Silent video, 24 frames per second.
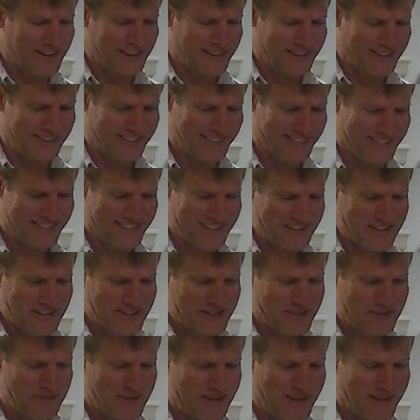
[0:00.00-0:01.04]

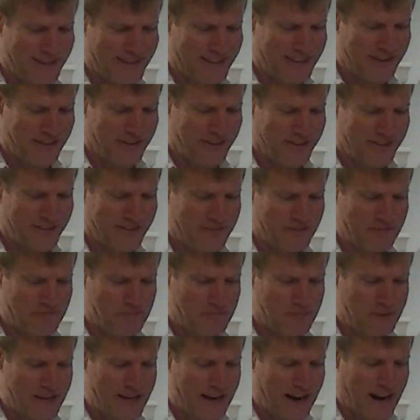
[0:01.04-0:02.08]
to be a dip,
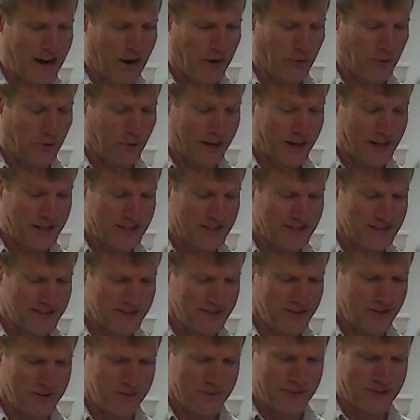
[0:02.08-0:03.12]
bit outrageous,
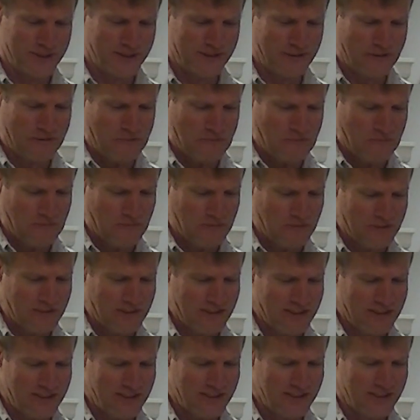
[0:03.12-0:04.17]
excuse me.
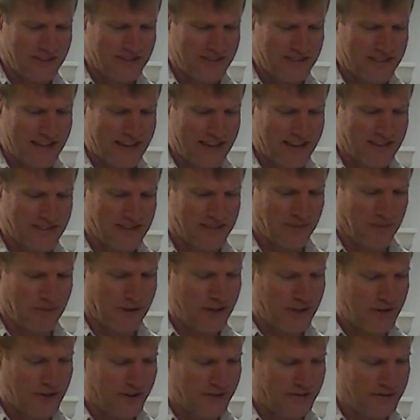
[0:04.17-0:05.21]
You see, as the
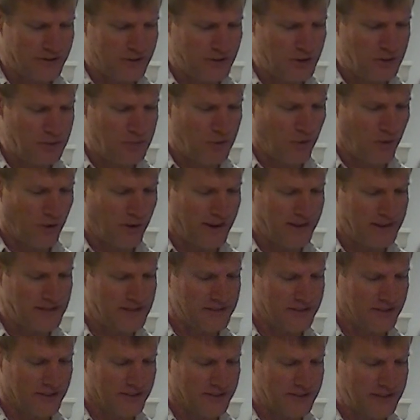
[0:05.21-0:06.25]
mother of two boys,
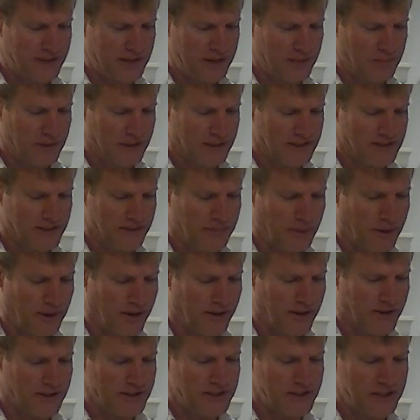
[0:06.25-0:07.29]
13 months
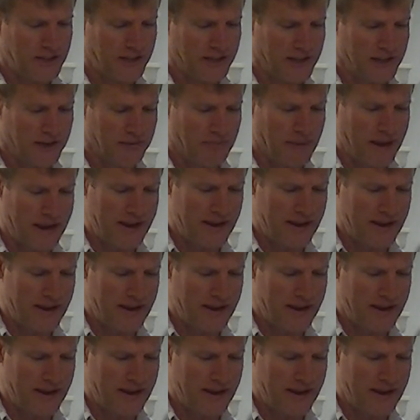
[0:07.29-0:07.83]
apart, she can ima